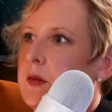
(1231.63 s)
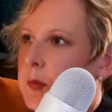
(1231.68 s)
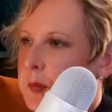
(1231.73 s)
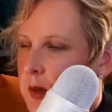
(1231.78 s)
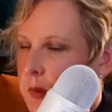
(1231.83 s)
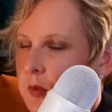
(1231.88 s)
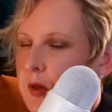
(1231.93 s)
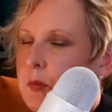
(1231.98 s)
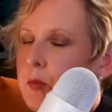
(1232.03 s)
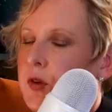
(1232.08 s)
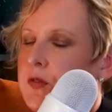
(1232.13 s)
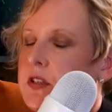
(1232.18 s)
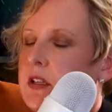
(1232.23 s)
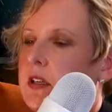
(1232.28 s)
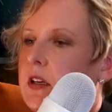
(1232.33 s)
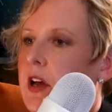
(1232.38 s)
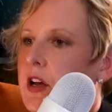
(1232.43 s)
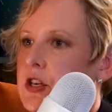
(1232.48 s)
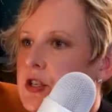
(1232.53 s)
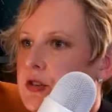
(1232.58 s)
people had moved to the
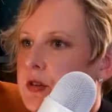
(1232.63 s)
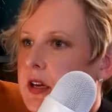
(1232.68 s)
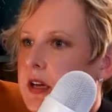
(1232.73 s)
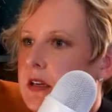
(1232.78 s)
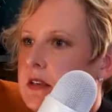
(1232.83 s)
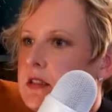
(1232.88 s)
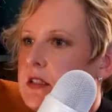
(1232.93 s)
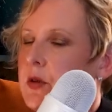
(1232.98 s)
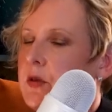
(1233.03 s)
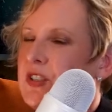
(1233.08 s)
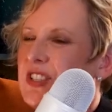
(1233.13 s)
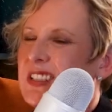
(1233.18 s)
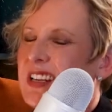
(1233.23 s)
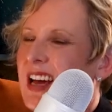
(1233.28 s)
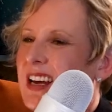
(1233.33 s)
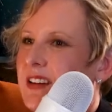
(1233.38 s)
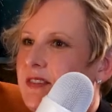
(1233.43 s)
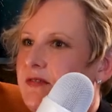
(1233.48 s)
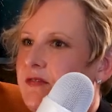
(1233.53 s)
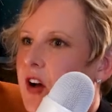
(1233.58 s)
country. And so it just
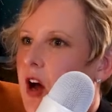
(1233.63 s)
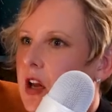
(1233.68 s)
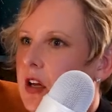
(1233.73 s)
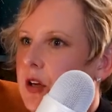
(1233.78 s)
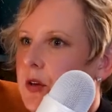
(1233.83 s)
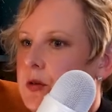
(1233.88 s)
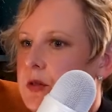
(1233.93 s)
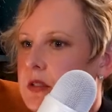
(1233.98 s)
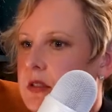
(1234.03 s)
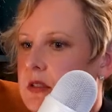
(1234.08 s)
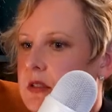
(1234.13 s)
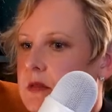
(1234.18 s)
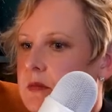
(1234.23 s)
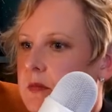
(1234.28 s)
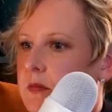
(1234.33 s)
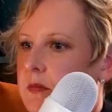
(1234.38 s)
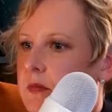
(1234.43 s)
kind of follows